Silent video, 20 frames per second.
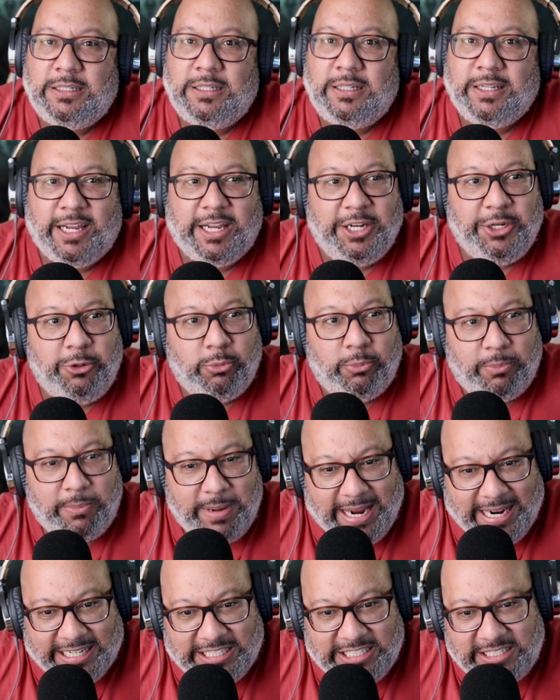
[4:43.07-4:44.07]
Can you
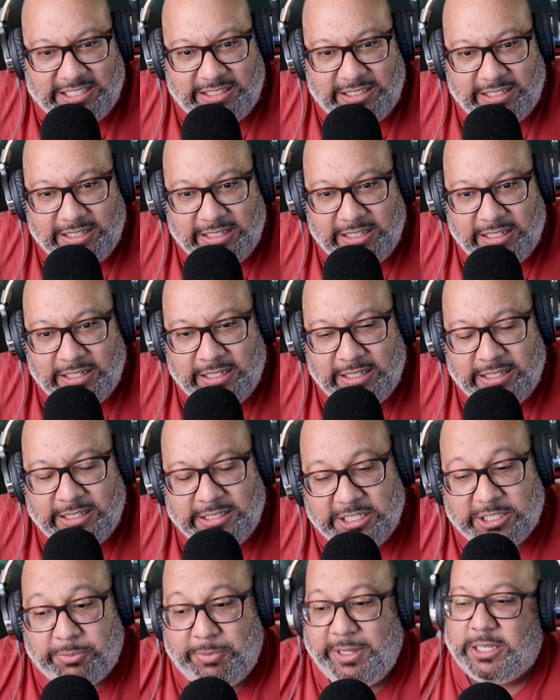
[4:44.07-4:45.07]
imagine?
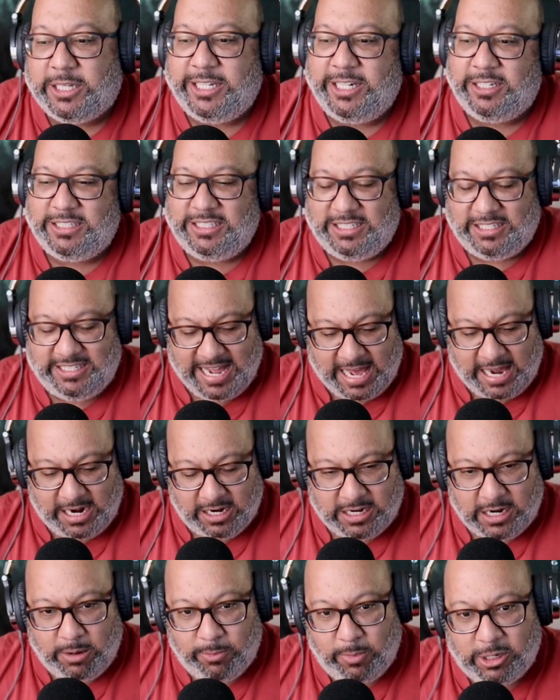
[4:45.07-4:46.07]
Just to be clear, this is not a
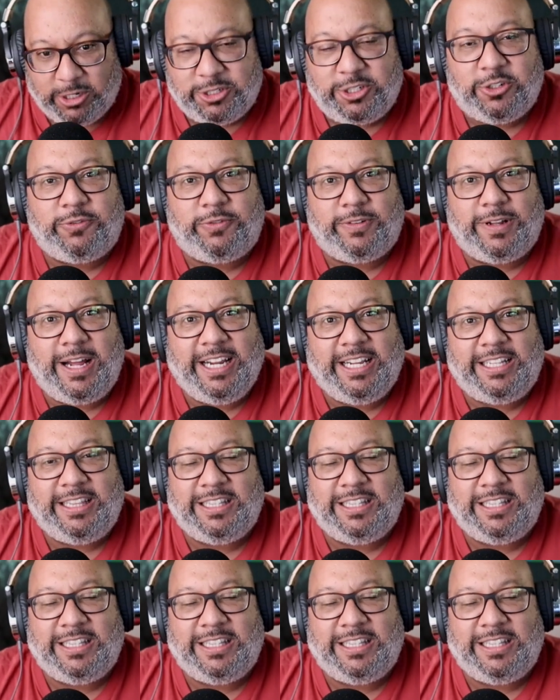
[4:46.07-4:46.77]
commercial flight.